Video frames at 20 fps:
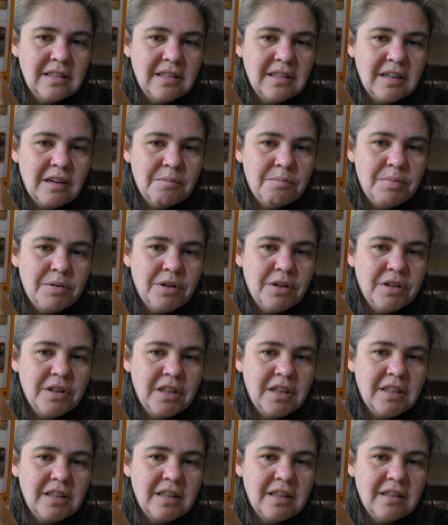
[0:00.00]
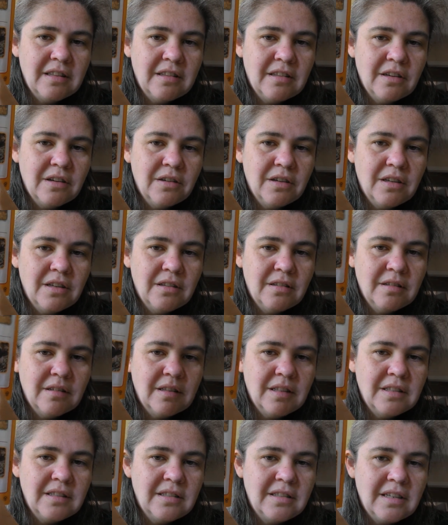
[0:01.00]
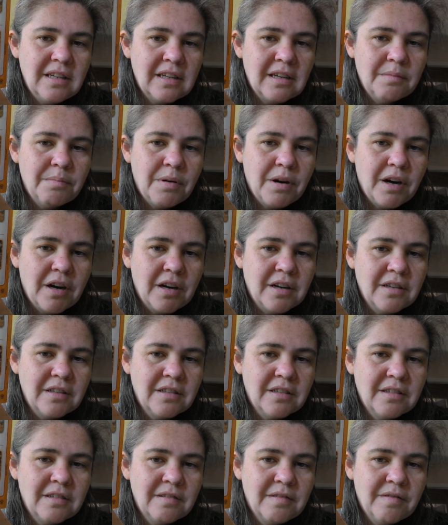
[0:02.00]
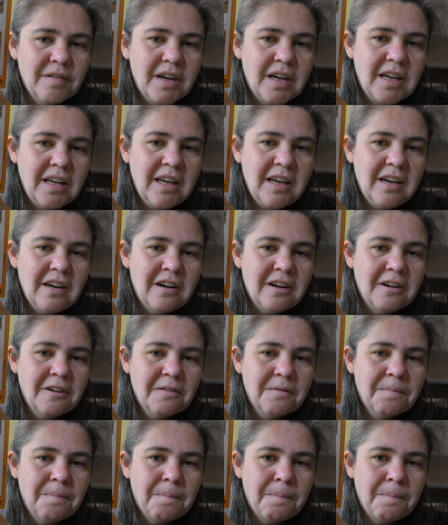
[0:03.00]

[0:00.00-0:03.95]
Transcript: They're pulling the stick apart right here,